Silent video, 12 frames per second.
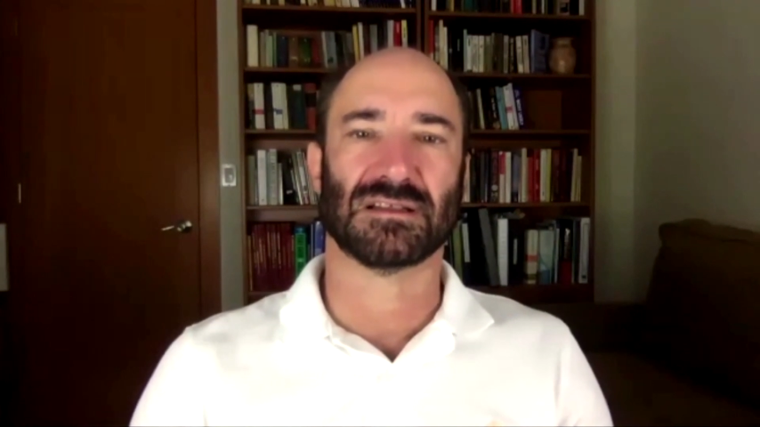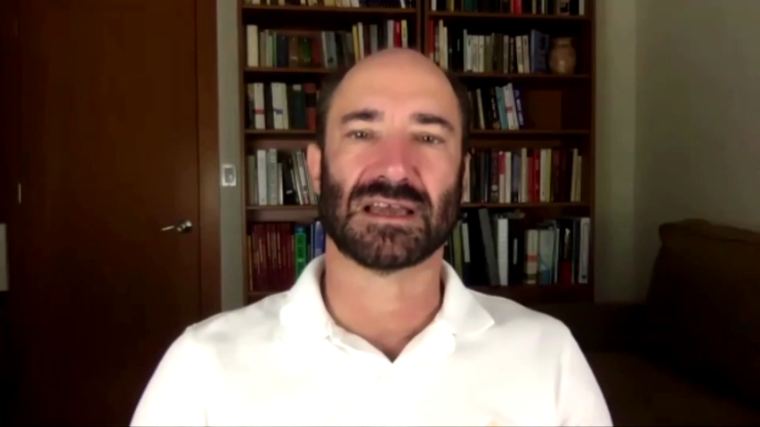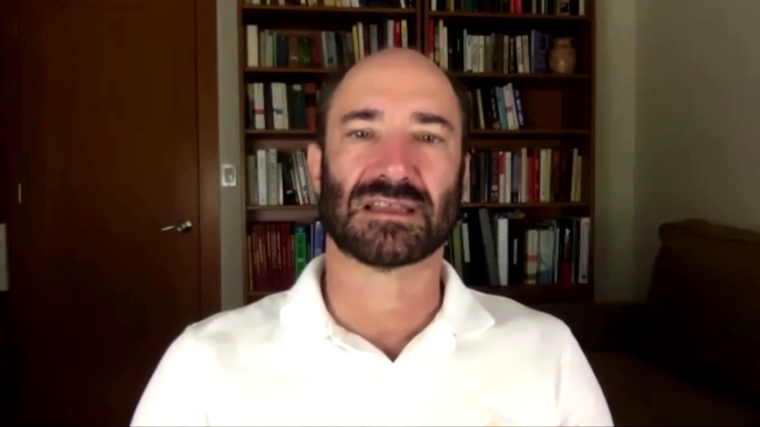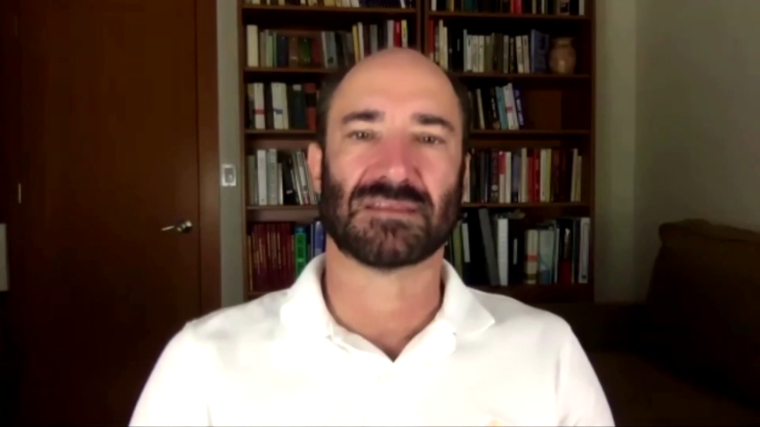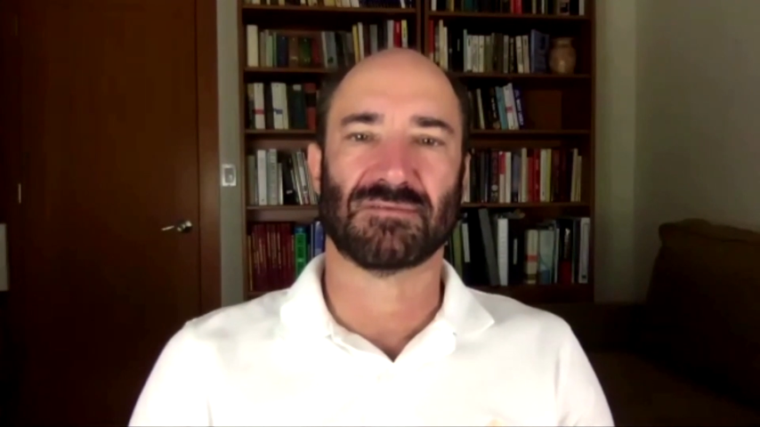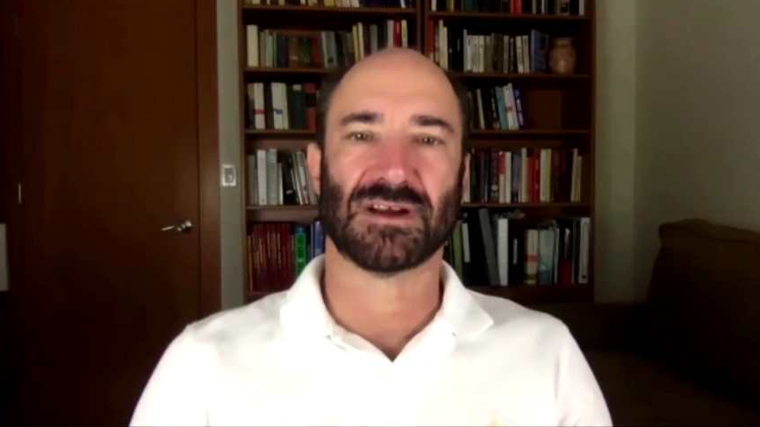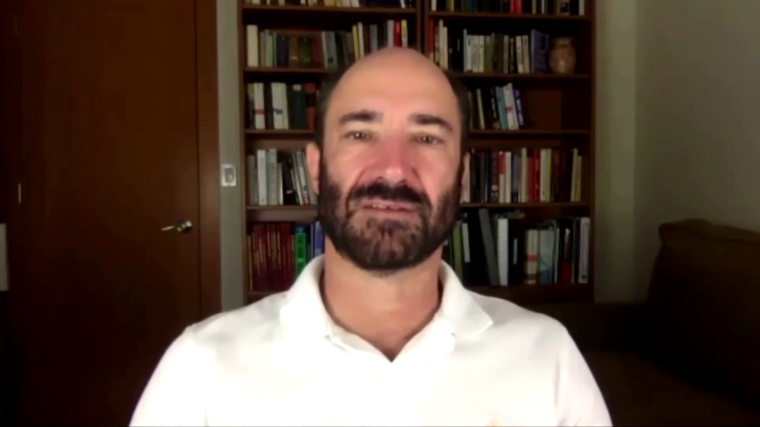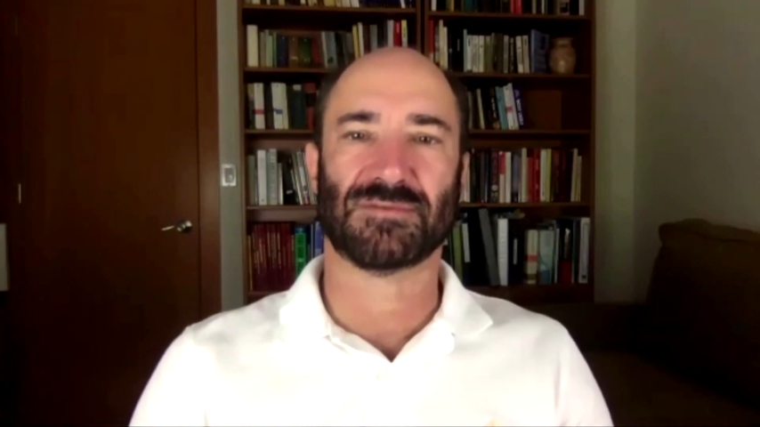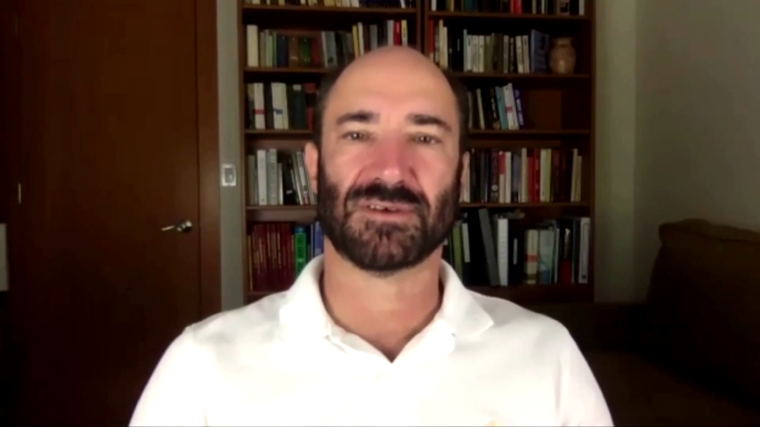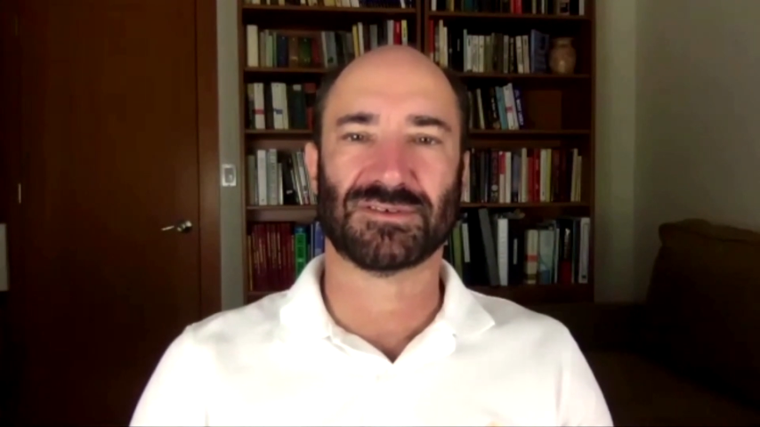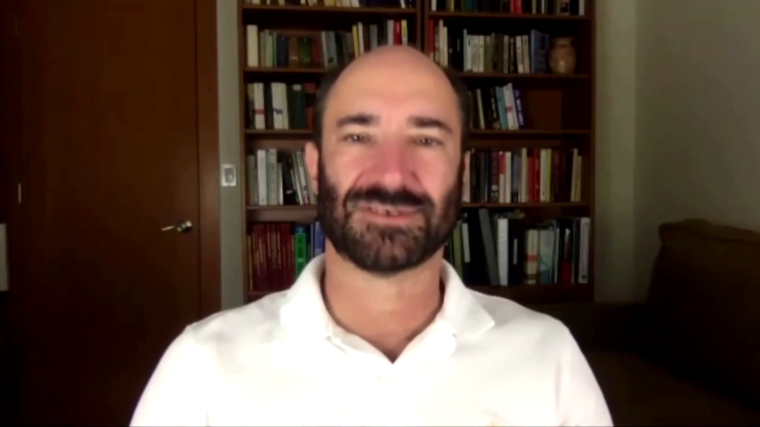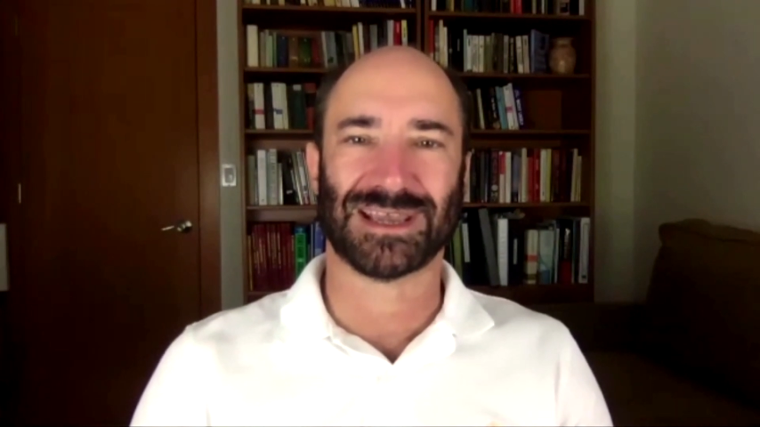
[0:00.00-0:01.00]
like the very
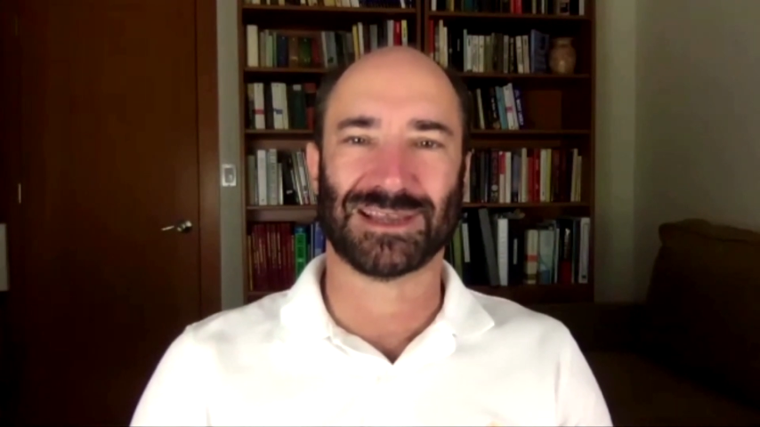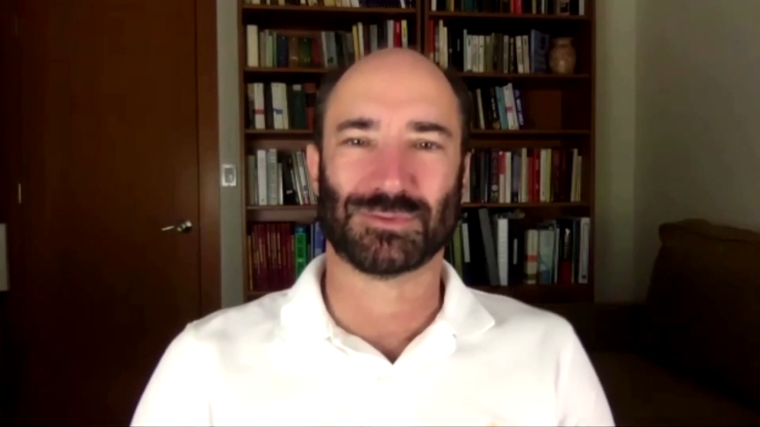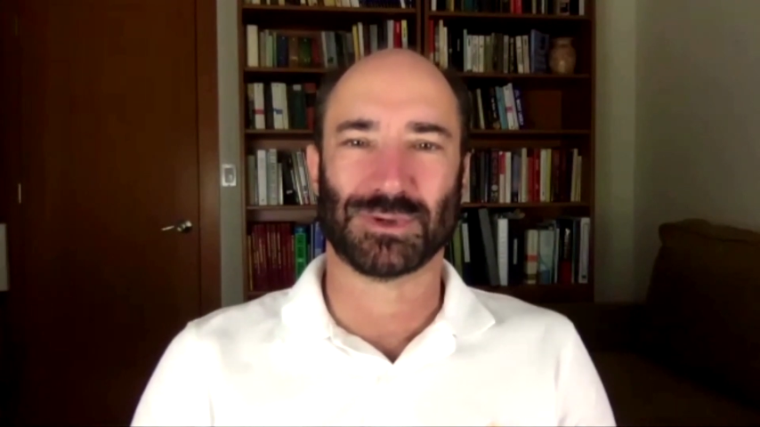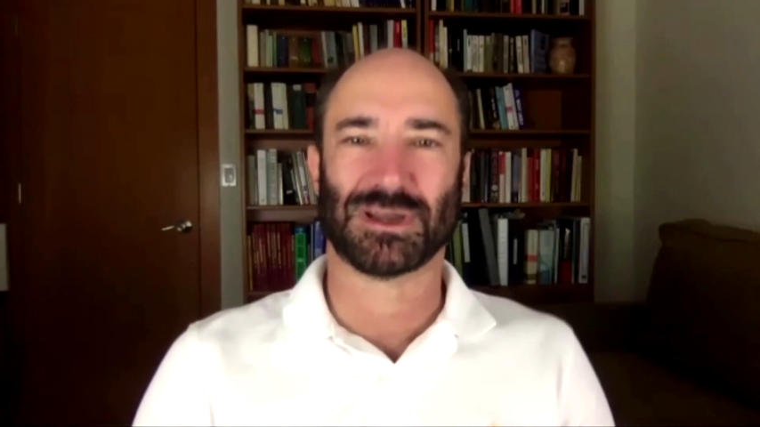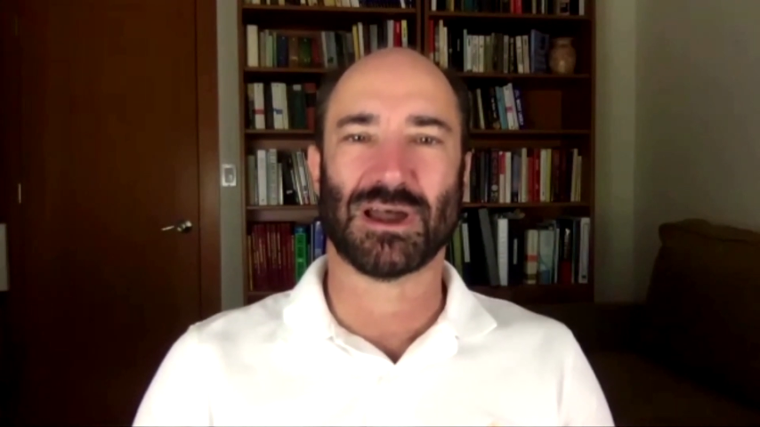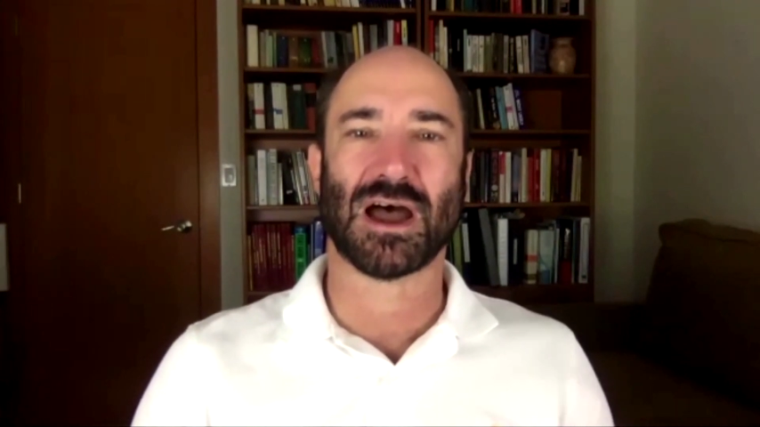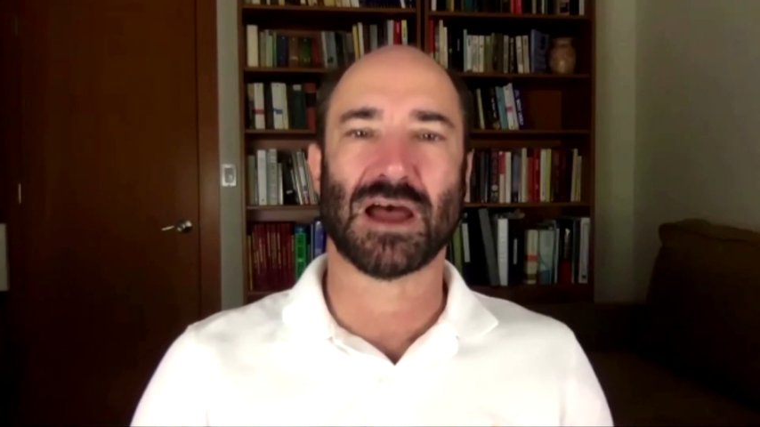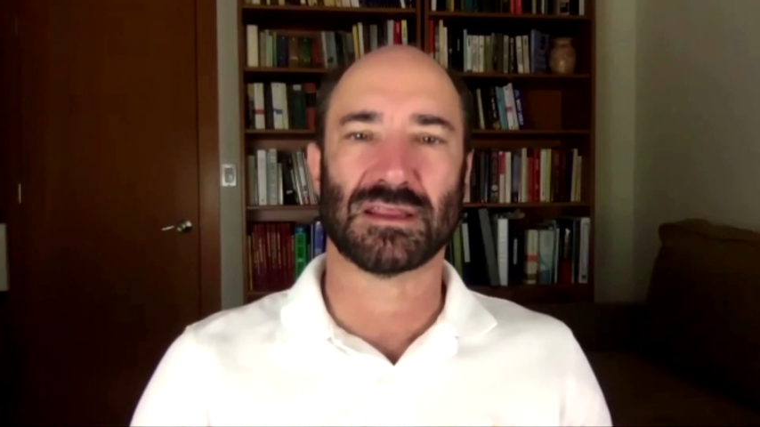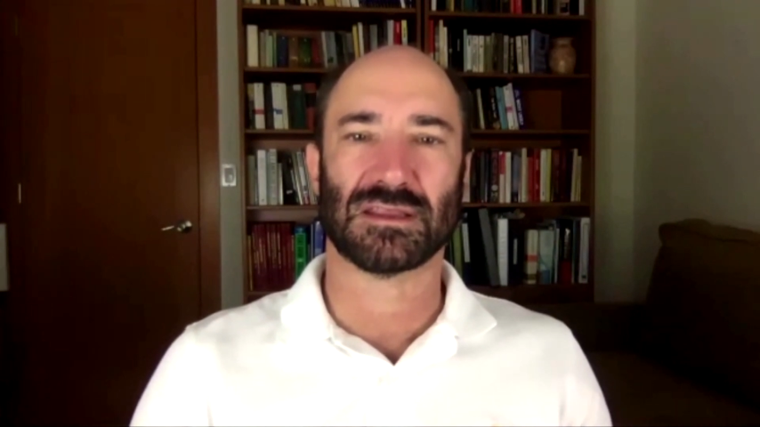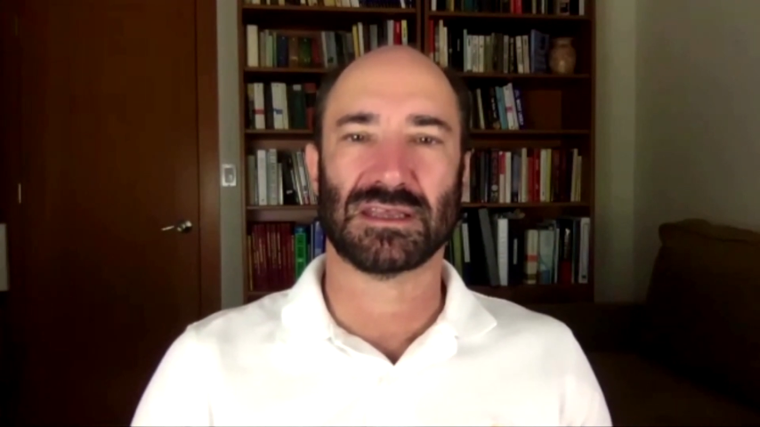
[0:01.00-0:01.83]
first case we got,